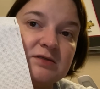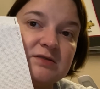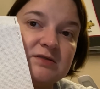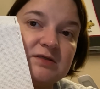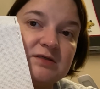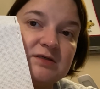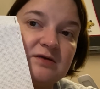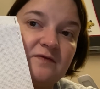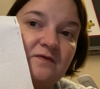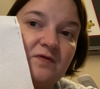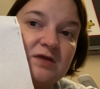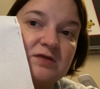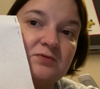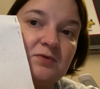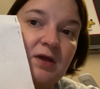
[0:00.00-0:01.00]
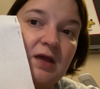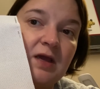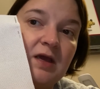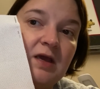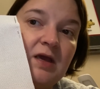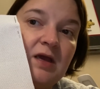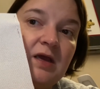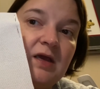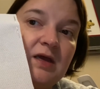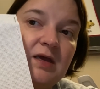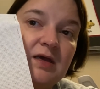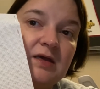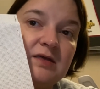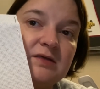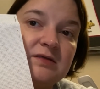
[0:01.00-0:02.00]
Stitches for this week
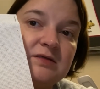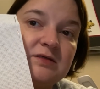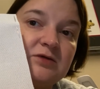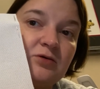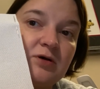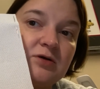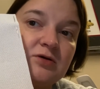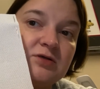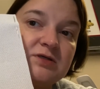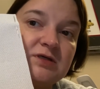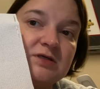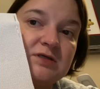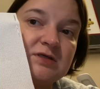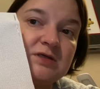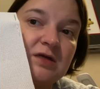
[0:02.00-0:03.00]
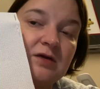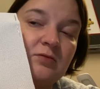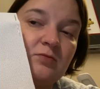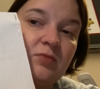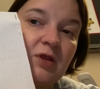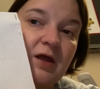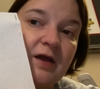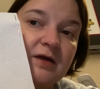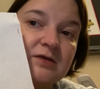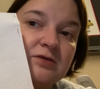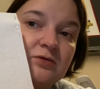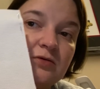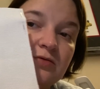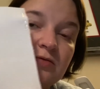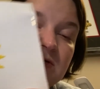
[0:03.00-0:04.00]
is 200 stitches in black, so
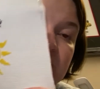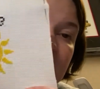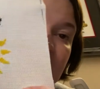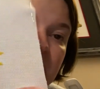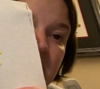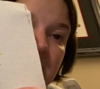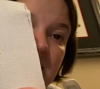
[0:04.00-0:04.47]
310.